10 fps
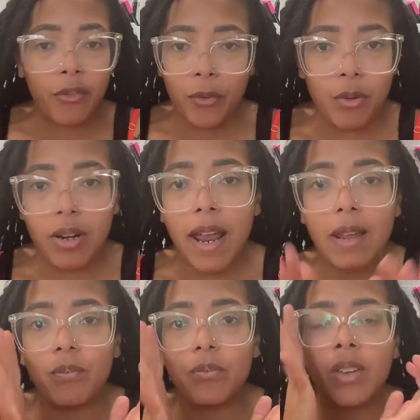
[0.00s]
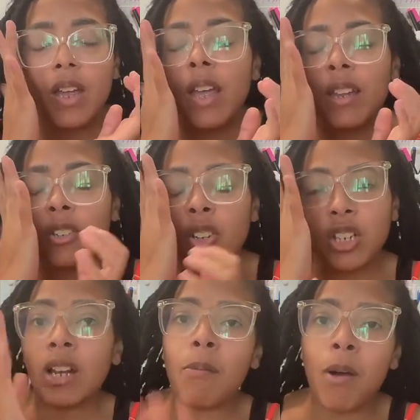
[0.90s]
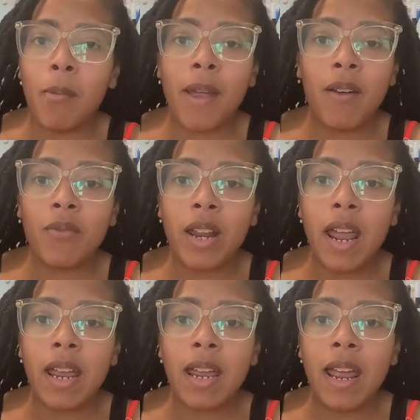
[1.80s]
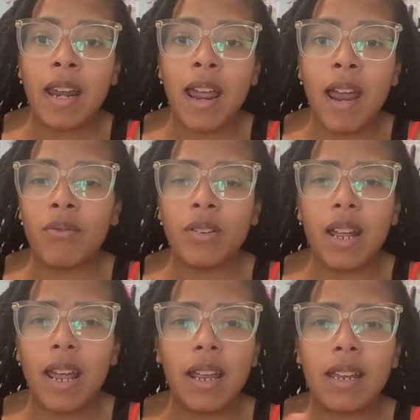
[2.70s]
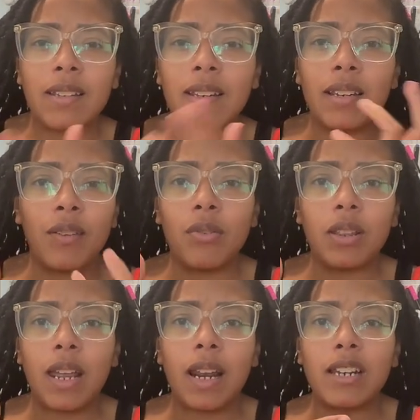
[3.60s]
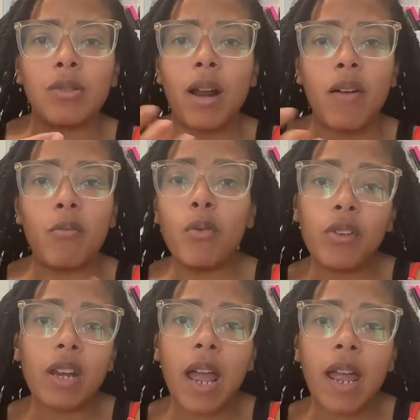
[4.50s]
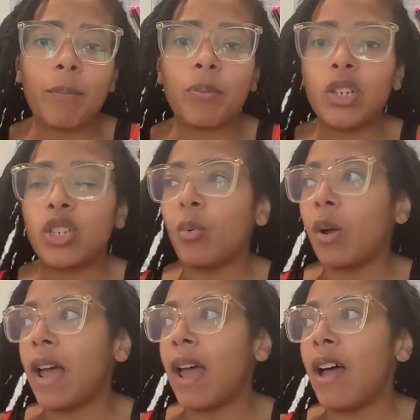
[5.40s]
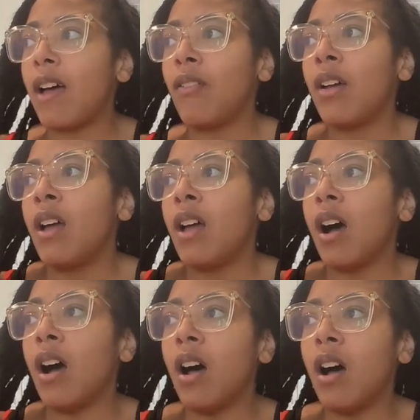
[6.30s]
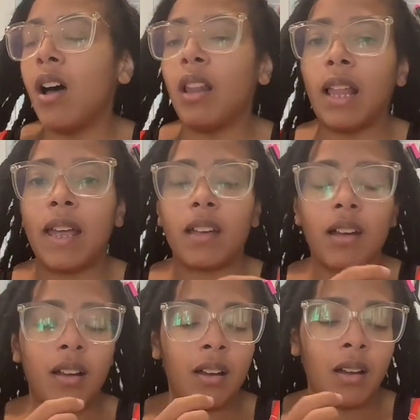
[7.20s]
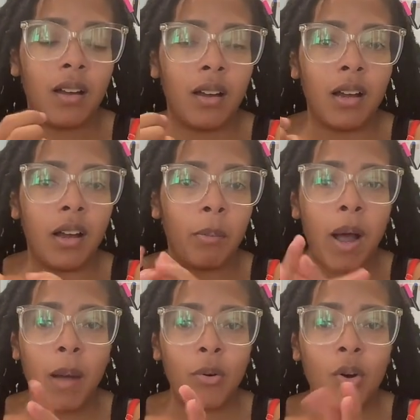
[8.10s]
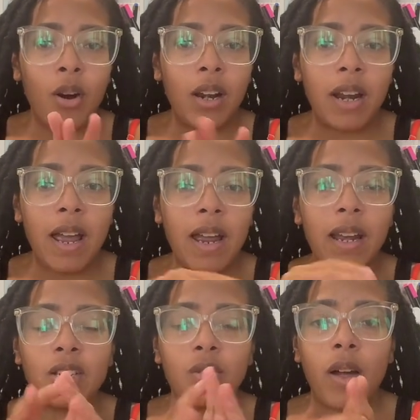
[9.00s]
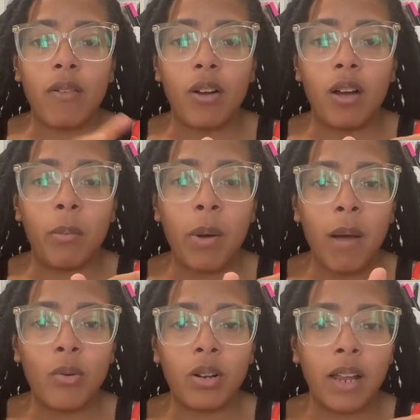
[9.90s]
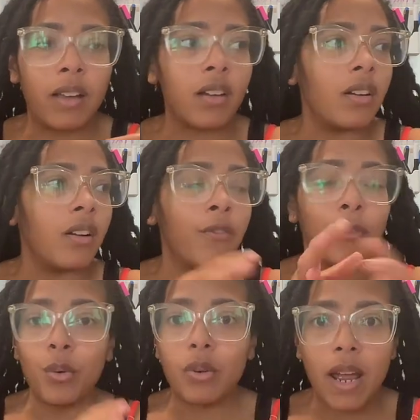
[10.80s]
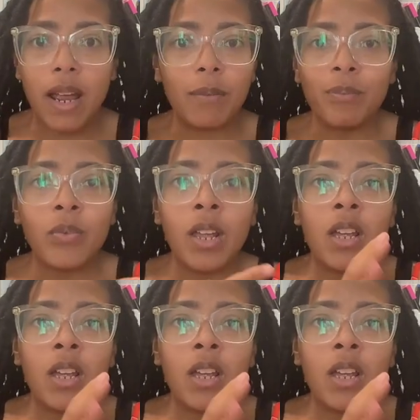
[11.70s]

to have a fruit night so she come home every day and every day it's a different thing like she want to have a movie night then she want to have uh like a popcorn night now she want to have a pop like a, a, fruit night